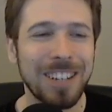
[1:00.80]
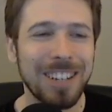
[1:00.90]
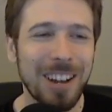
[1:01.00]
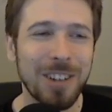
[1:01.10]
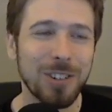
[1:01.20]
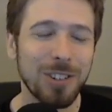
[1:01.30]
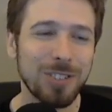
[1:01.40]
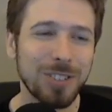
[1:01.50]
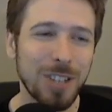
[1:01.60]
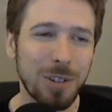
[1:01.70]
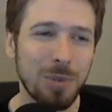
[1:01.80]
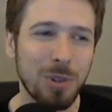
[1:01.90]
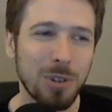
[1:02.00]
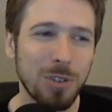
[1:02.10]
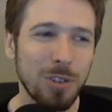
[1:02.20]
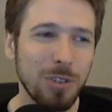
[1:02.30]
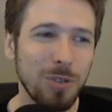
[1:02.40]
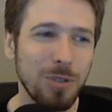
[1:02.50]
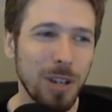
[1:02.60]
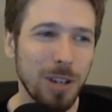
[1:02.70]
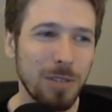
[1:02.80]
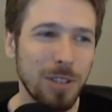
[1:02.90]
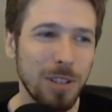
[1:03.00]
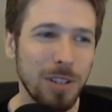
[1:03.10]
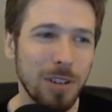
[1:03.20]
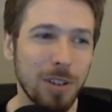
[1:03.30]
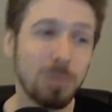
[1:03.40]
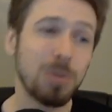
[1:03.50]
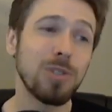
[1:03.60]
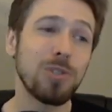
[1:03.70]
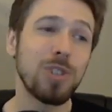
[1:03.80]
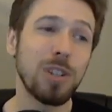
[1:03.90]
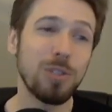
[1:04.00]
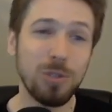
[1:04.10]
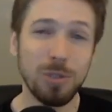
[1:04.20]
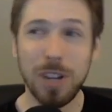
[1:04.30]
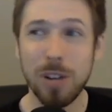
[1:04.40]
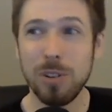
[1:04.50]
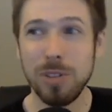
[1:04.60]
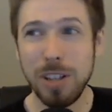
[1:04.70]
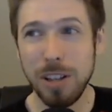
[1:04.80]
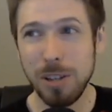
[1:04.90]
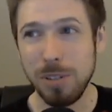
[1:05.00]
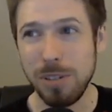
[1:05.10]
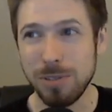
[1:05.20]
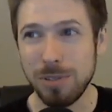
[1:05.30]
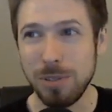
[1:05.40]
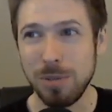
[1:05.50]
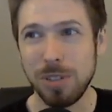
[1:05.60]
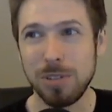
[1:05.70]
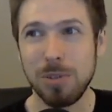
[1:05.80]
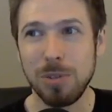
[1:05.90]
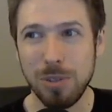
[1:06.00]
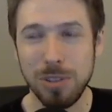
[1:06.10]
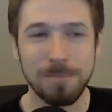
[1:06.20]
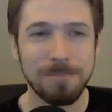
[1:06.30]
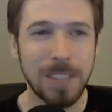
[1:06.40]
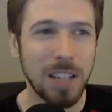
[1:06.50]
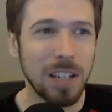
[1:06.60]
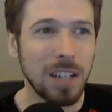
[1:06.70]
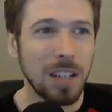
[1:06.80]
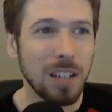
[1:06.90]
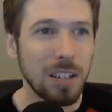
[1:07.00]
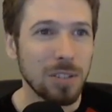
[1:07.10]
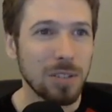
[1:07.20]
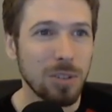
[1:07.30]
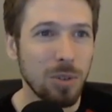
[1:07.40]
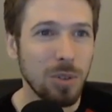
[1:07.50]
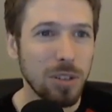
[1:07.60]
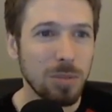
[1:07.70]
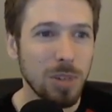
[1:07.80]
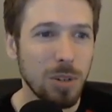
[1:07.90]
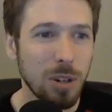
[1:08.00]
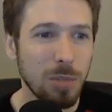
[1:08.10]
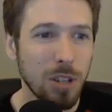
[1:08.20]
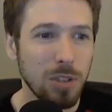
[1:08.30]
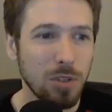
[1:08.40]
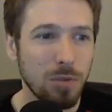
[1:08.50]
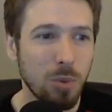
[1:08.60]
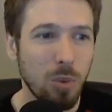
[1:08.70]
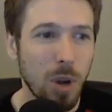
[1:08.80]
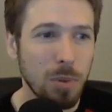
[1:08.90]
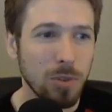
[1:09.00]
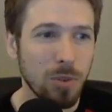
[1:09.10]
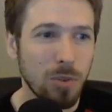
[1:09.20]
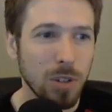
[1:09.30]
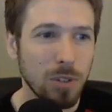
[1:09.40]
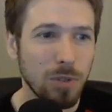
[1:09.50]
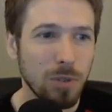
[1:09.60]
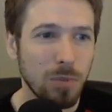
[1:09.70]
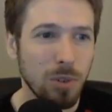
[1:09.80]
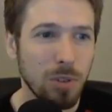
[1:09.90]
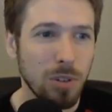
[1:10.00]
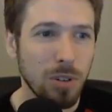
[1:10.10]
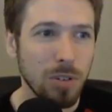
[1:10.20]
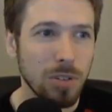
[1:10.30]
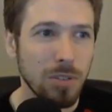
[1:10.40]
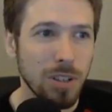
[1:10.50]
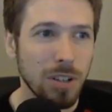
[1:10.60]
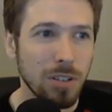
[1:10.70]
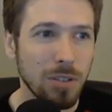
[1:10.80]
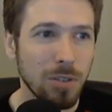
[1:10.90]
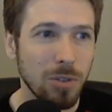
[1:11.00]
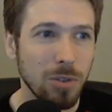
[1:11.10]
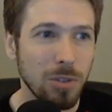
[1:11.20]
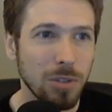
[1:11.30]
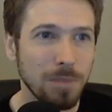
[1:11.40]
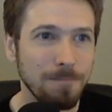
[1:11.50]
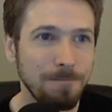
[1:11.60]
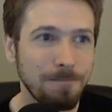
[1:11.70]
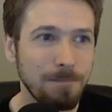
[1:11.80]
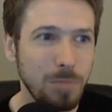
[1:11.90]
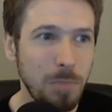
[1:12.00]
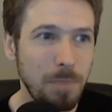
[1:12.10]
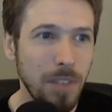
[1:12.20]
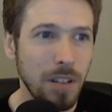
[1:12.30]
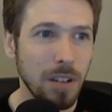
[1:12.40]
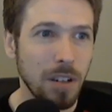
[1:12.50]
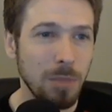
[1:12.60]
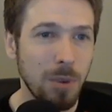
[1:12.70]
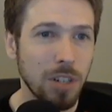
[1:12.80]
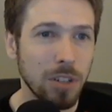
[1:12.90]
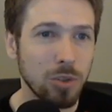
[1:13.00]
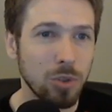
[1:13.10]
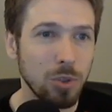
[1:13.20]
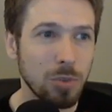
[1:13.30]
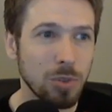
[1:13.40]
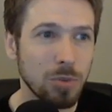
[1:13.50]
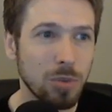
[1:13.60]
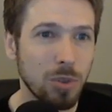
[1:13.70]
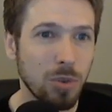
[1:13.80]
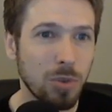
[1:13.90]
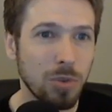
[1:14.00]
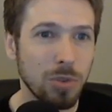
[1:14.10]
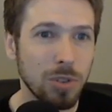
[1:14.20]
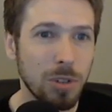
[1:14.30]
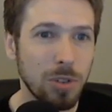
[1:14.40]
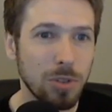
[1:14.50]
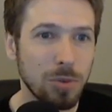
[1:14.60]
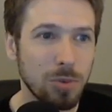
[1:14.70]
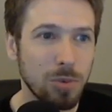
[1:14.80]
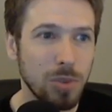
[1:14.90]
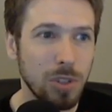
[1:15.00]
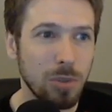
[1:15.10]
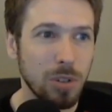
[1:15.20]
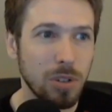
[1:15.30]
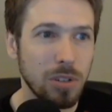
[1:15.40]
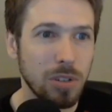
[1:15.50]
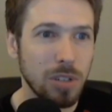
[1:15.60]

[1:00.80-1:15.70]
Iron attack to 100, you have the 100% chance to devour the enemy. So that's always good. So that's my recommendation for weapons. The rest of them really aren't that good. Moving on to troops, we'll go through the summoning stones really quick here.